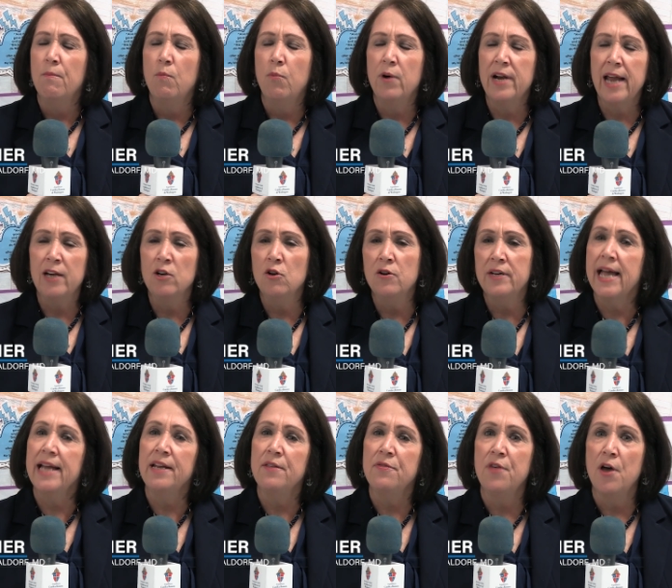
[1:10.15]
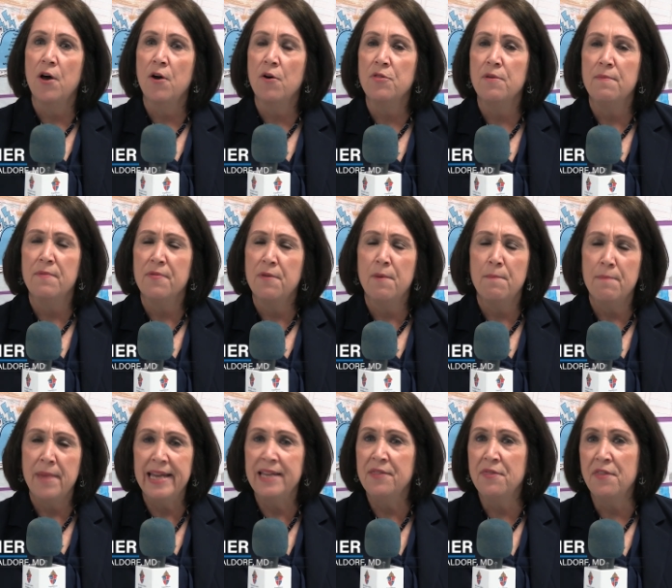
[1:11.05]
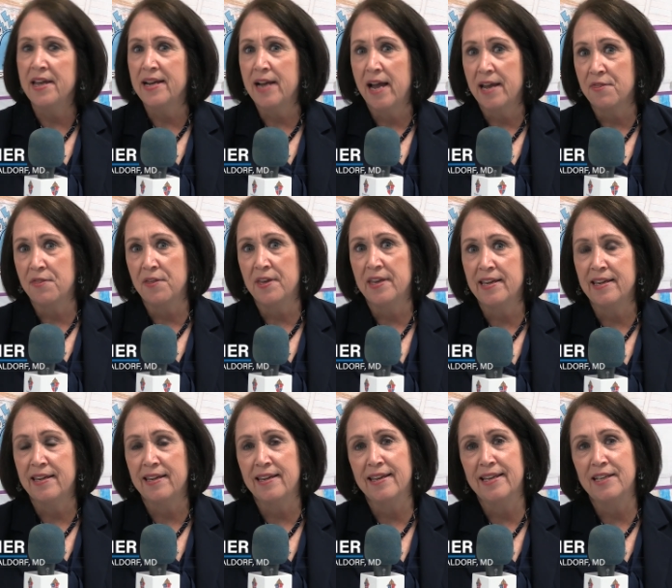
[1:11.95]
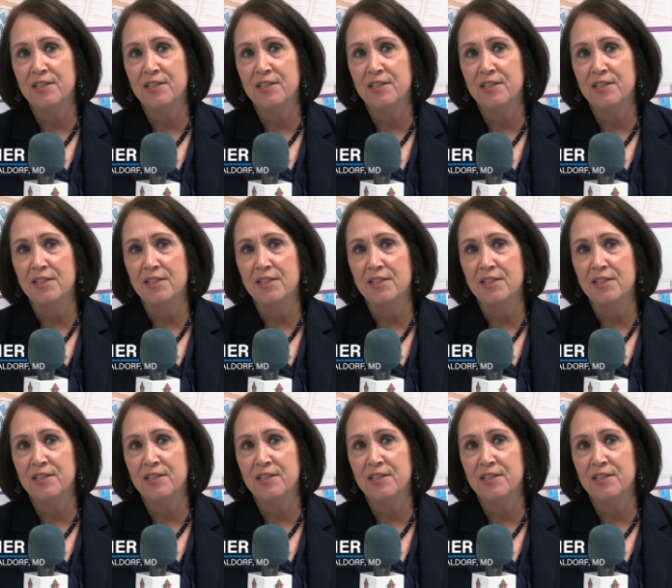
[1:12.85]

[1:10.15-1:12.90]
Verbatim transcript: When I look at it though, the, the main thing I think